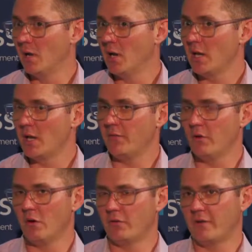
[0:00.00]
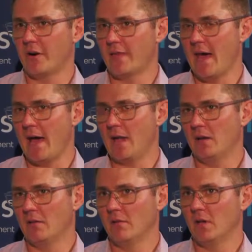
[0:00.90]
If you're offering that,
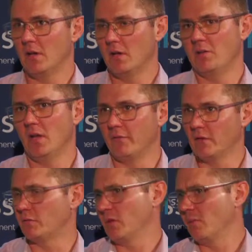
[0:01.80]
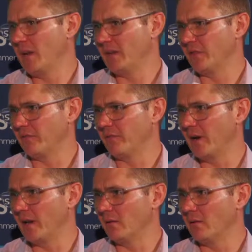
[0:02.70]
versus what your competitor's
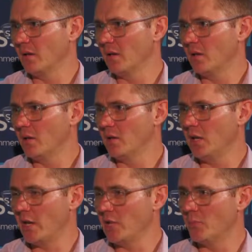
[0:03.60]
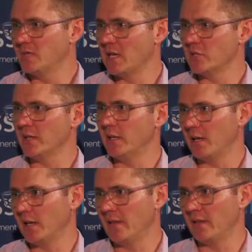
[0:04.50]
offering, you're potentially going
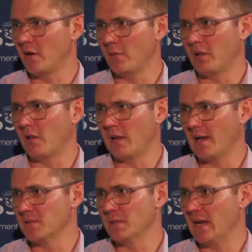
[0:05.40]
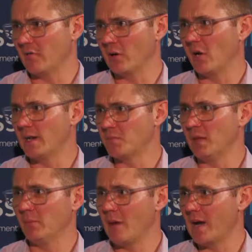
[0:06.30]
to get the type of customer everyone likes.
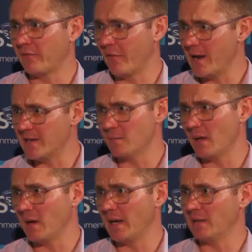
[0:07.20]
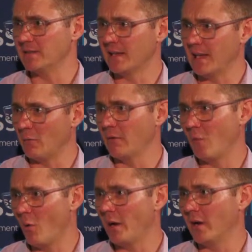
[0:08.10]
People who aren't afraid to spend money to get what they want.